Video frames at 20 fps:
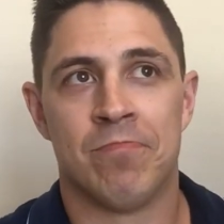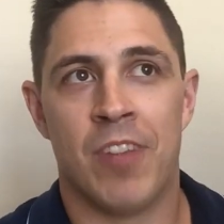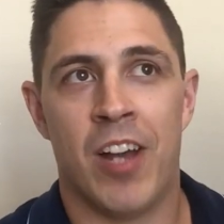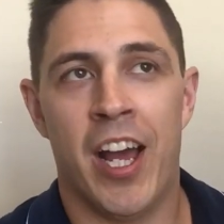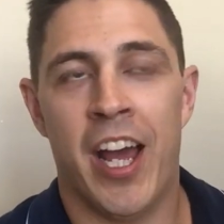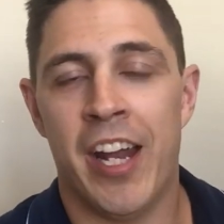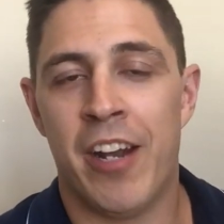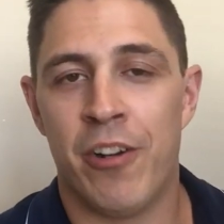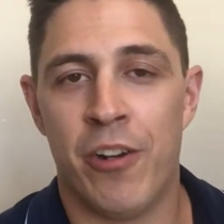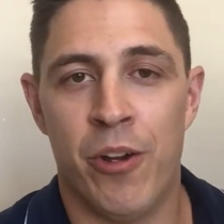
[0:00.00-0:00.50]

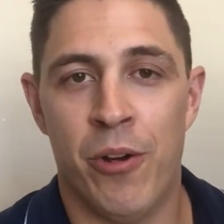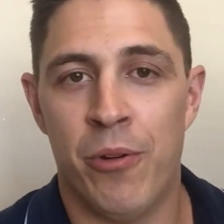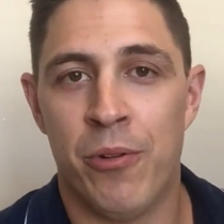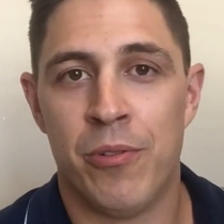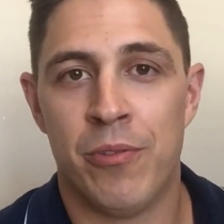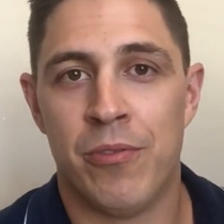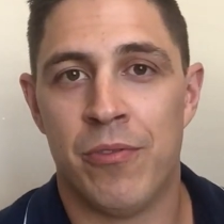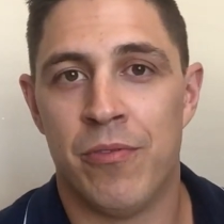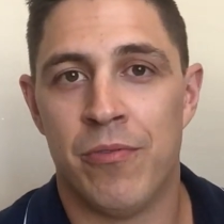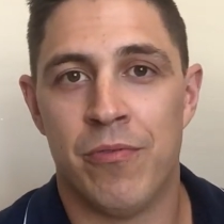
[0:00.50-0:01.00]
I don't know,
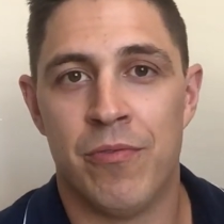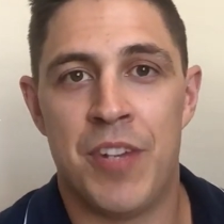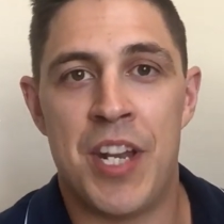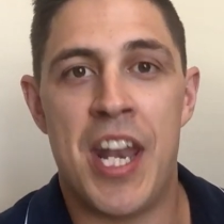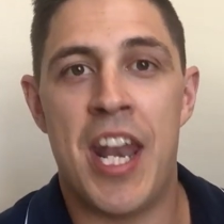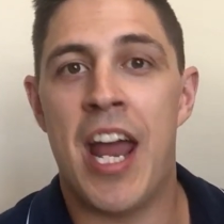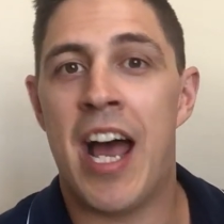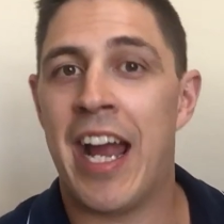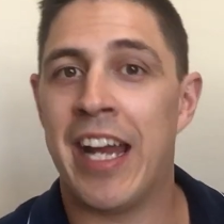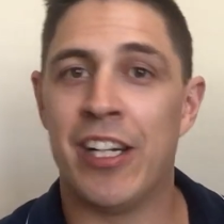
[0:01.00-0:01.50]

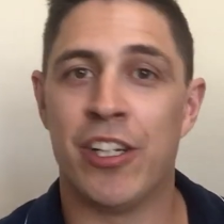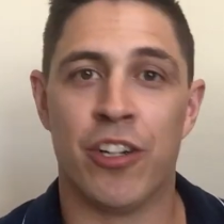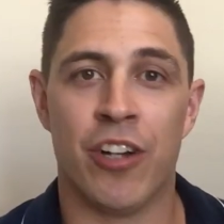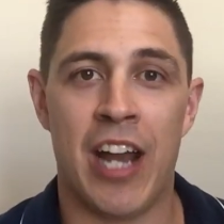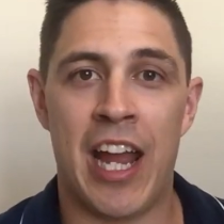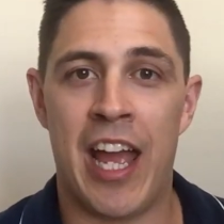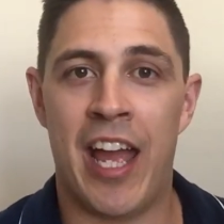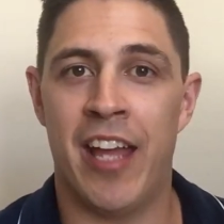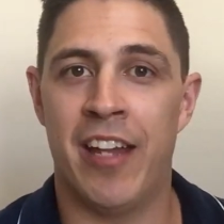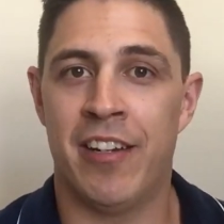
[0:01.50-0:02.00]

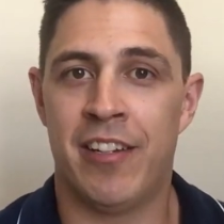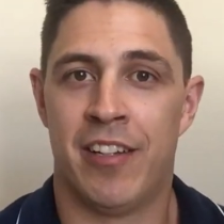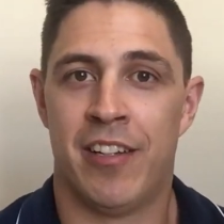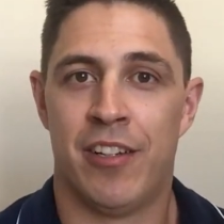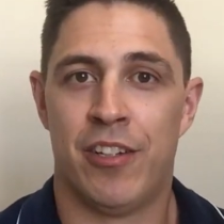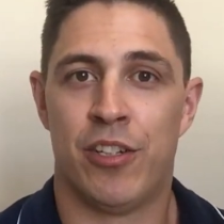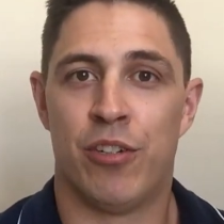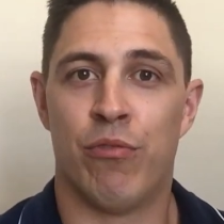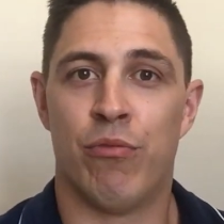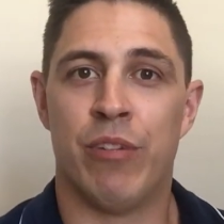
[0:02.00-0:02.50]
$9,000
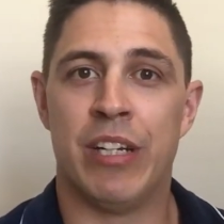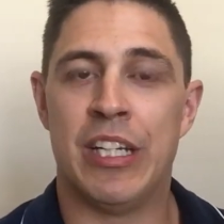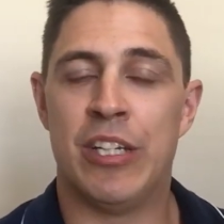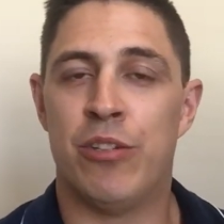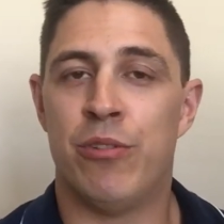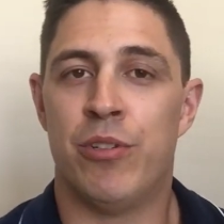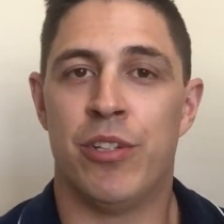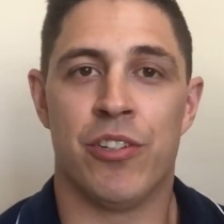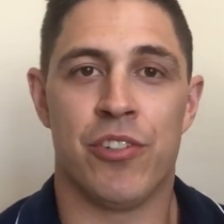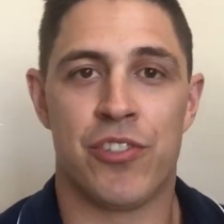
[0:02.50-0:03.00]
to
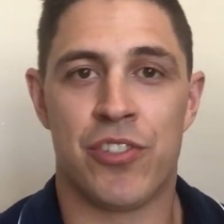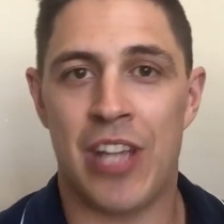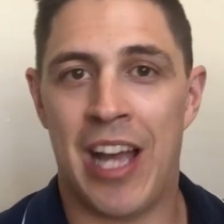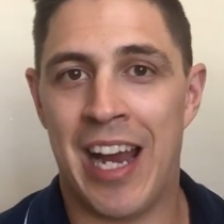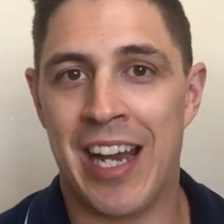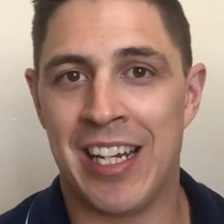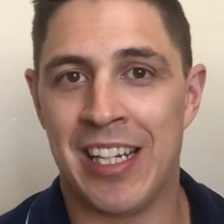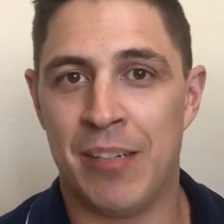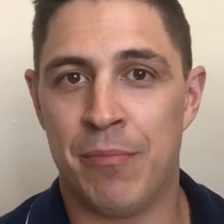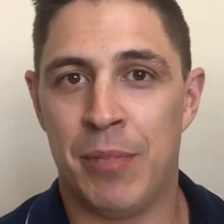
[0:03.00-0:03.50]
redo your
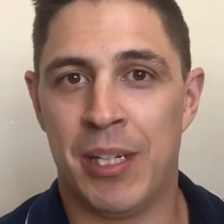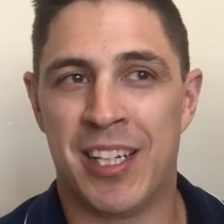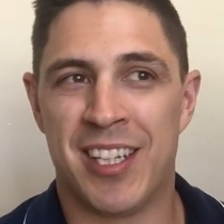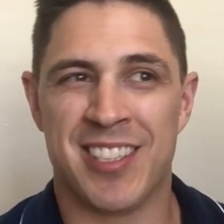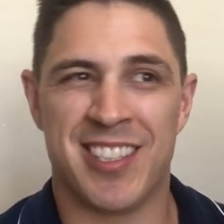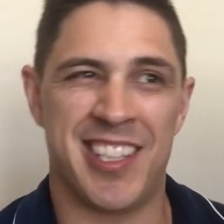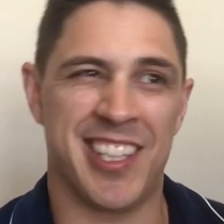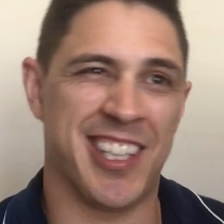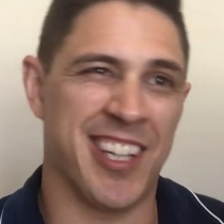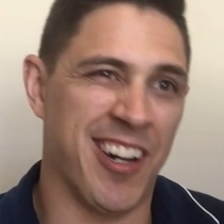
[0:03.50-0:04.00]
siding
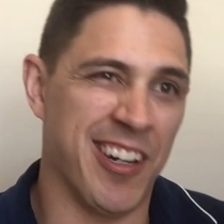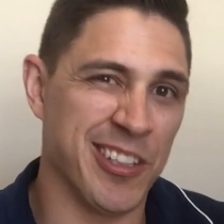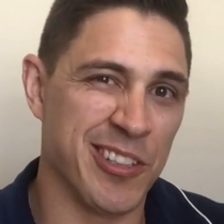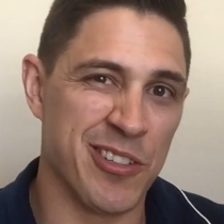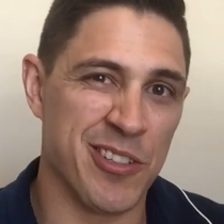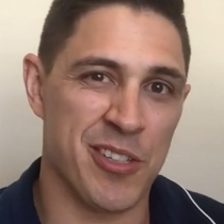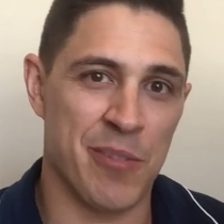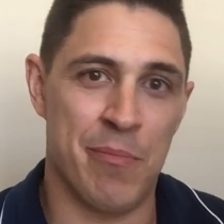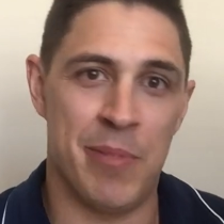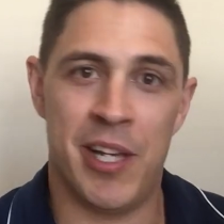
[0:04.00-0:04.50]
because the
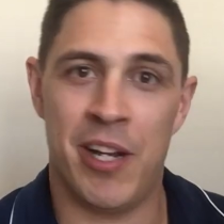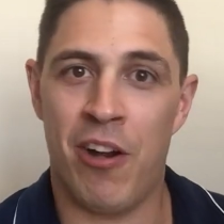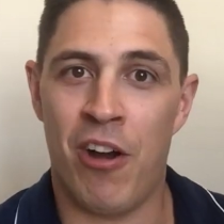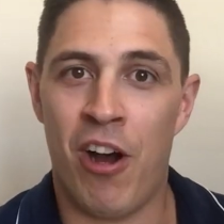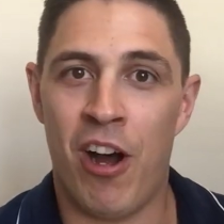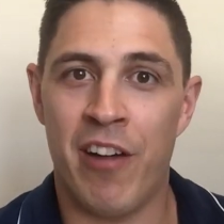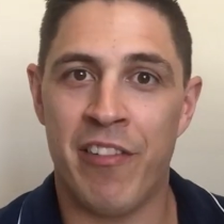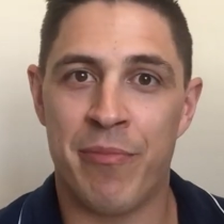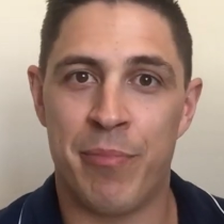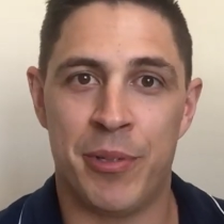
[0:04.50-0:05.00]
color's a bit
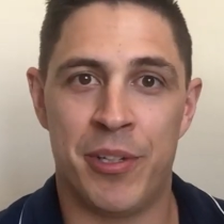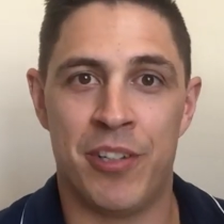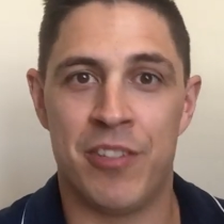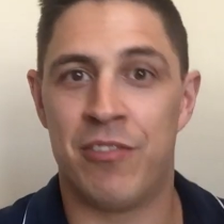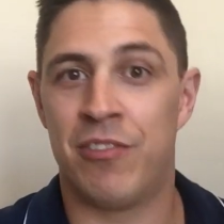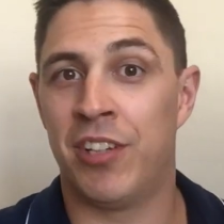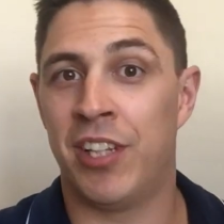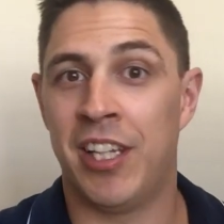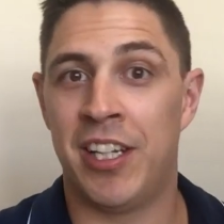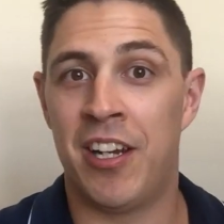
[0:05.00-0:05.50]
off, but there's
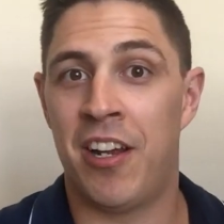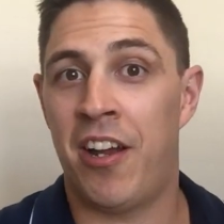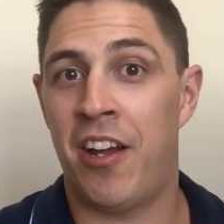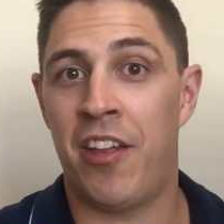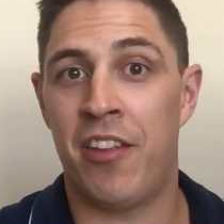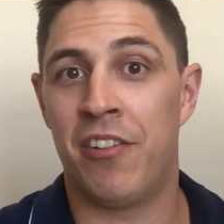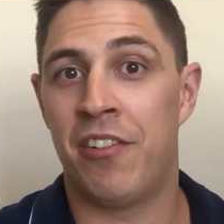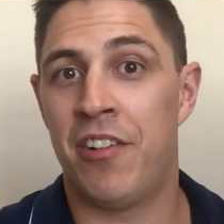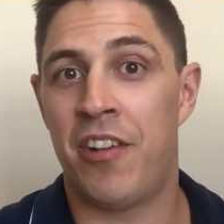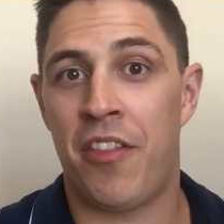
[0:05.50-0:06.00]
really
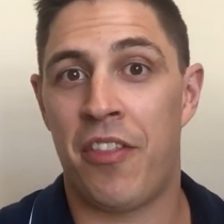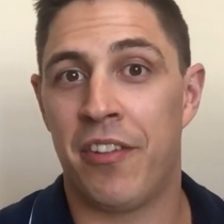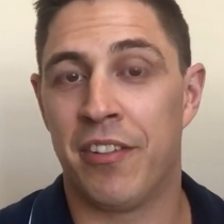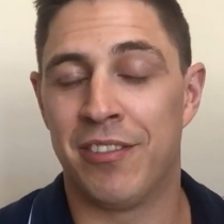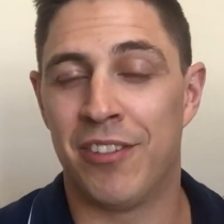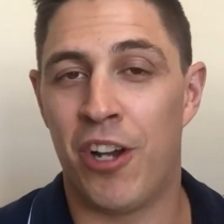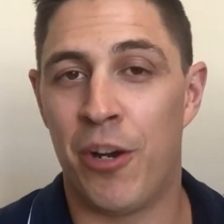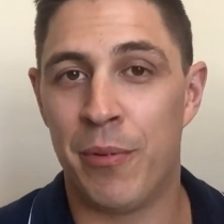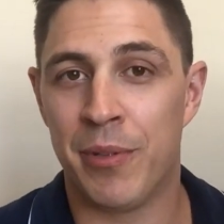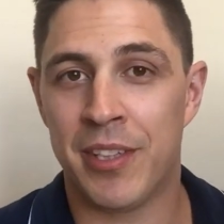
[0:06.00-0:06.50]
nothing
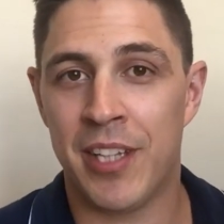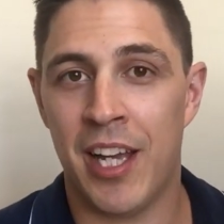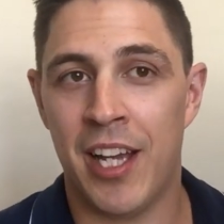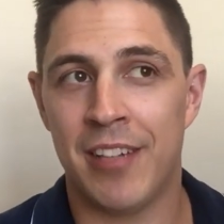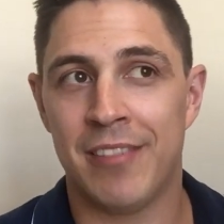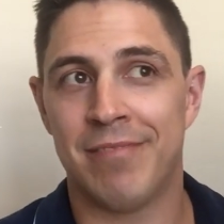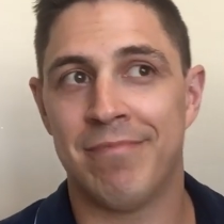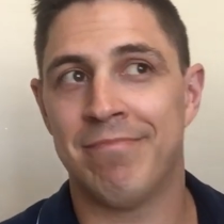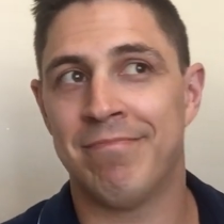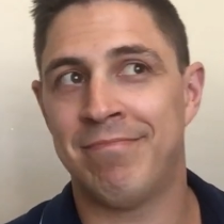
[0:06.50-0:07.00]
wrong with
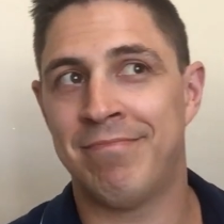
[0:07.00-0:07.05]
that.